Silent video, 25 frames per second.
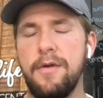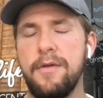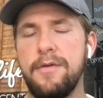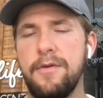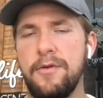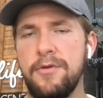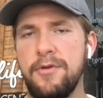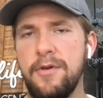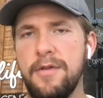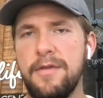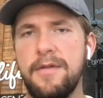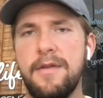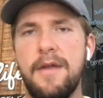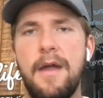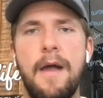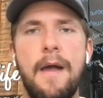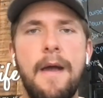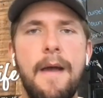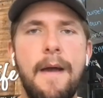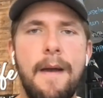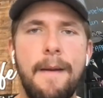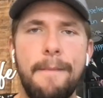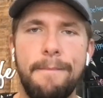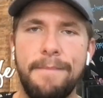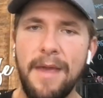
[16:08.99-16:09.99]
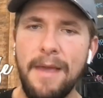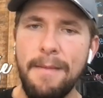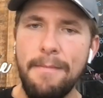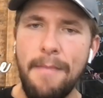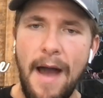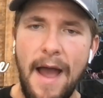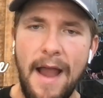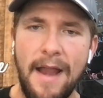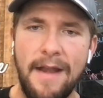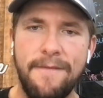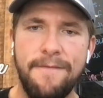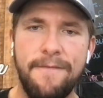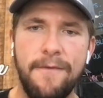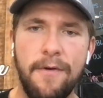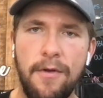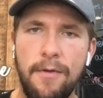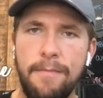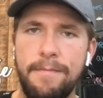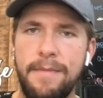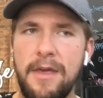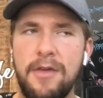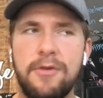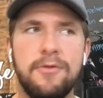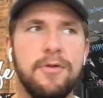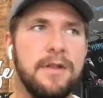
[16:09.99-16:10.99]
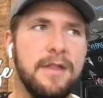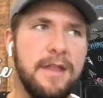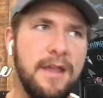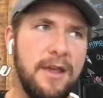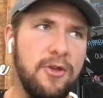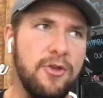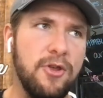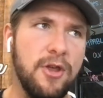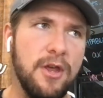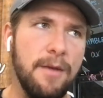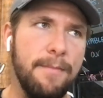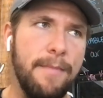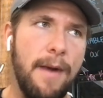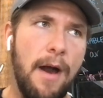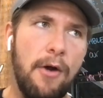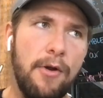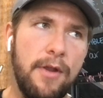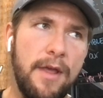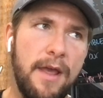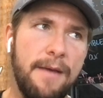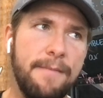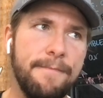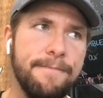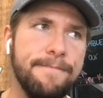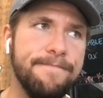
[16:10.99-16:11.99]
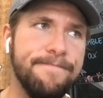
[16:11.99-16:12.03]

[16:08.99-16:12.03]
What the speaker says: So just be mindful, be strategic about it.